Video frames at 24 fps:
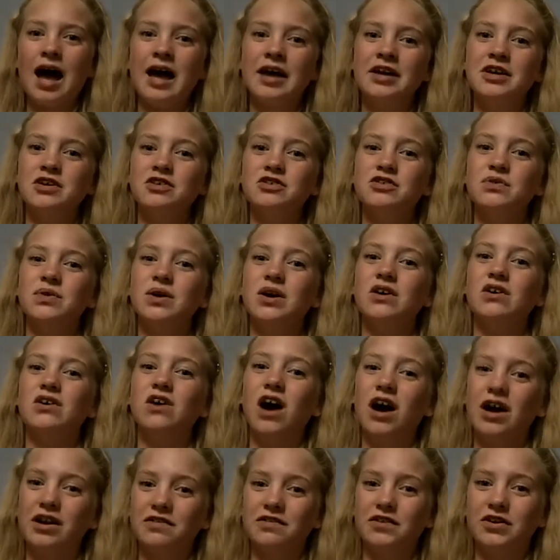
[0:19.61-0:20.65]
I go to a
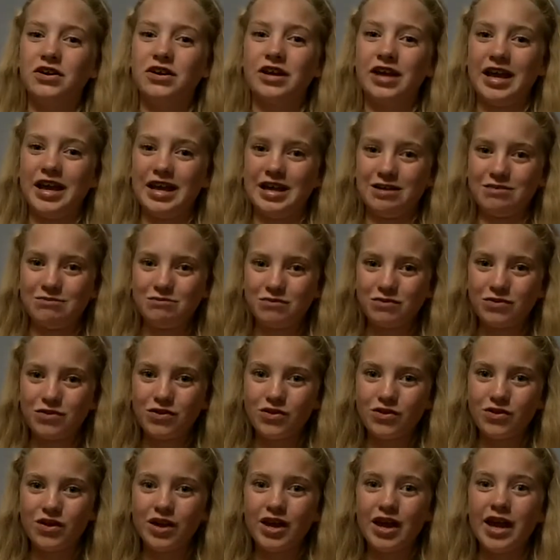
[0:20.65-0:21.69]
lot of their
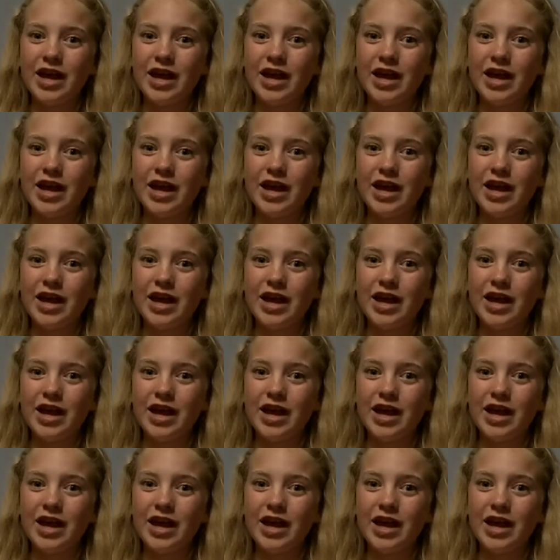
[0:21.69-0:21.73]
games.